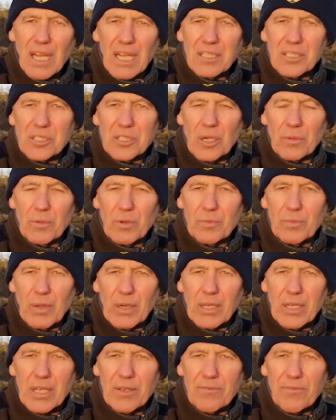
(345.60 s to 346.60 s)
and some would
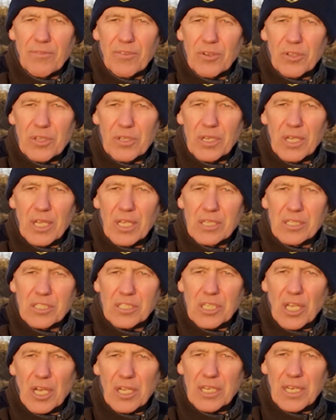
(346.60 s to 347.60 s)
believe for the
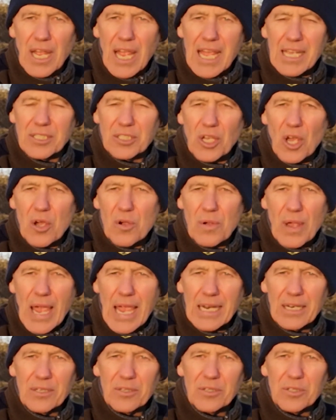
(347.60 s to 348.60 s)
sun,
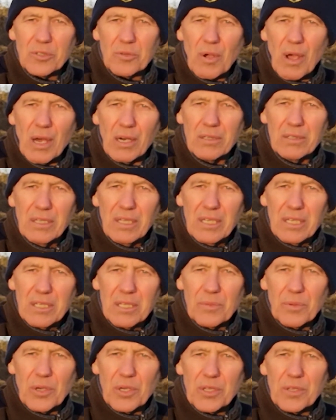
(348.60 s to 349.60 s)
S-O-N as well,
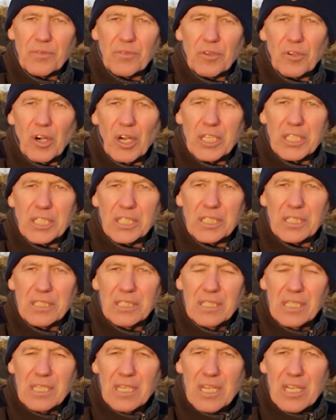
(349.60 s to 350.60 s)
the birth of Christ.
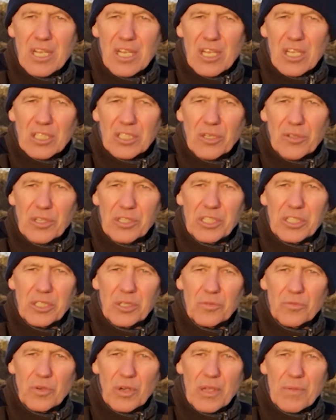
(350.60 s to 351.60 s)
So this is
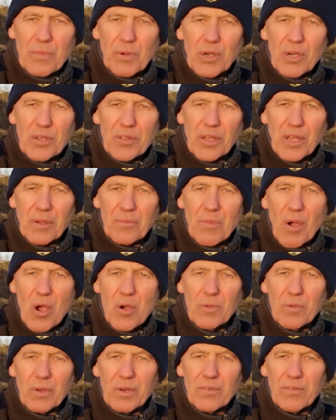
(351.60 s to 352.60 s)
a rebirthing
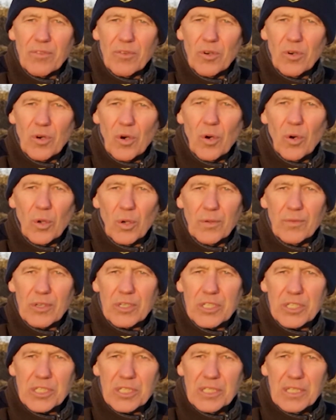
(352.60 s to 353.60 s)
moment for all of
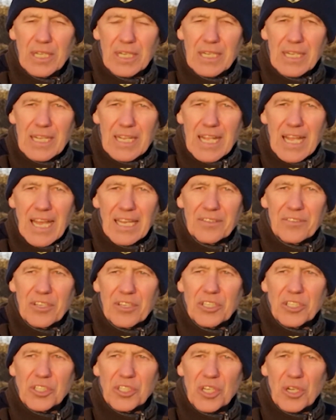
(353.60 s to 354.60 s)
us. And
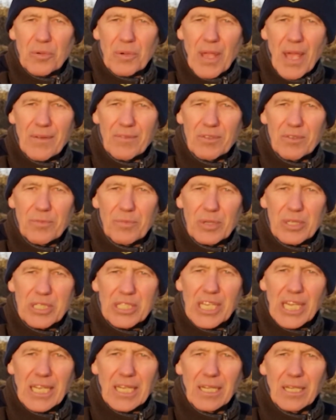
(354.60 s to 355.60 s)
this year we have a
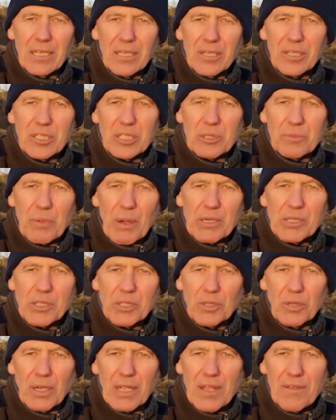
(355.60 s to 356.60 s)
particularly
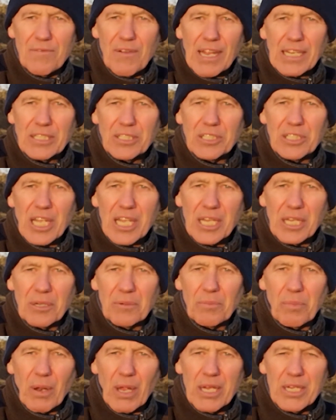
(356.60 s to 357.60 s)
special event
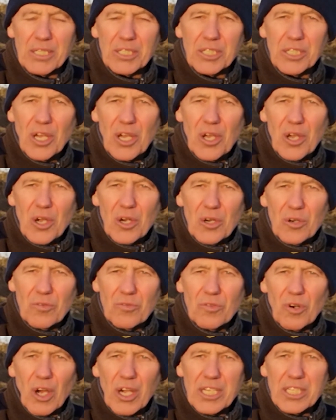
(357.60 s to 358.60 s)
taking place
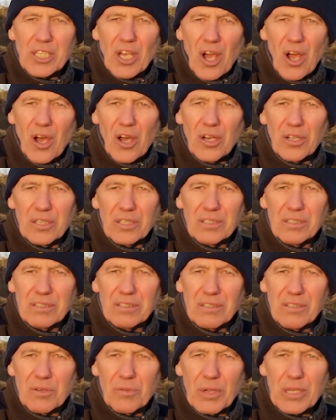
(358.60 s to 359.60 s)
right on
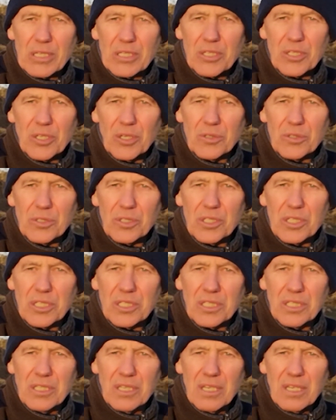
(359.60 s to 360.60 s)
the winter
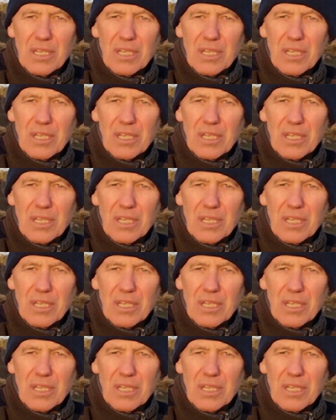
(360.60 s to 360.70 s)
solstice.